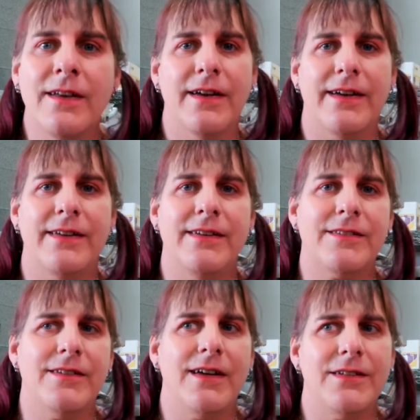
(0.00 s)
and it's
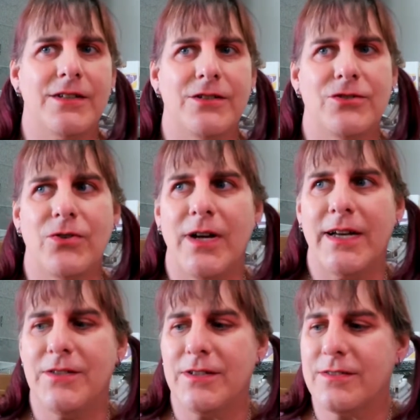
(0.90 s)
not as contrived
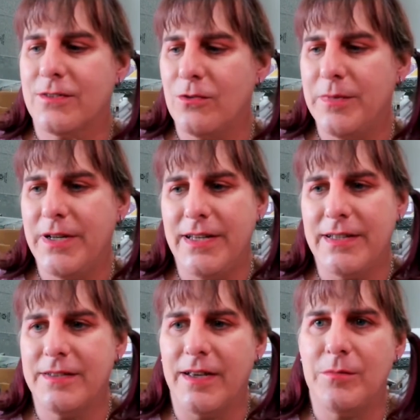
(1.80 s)
as so many
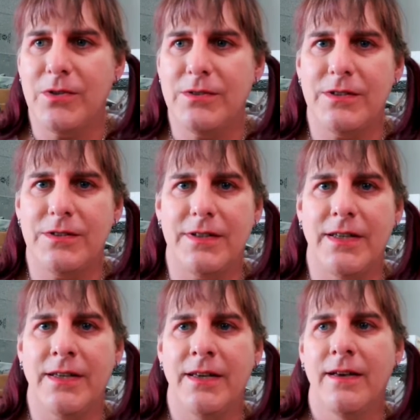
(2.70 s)
examples you see.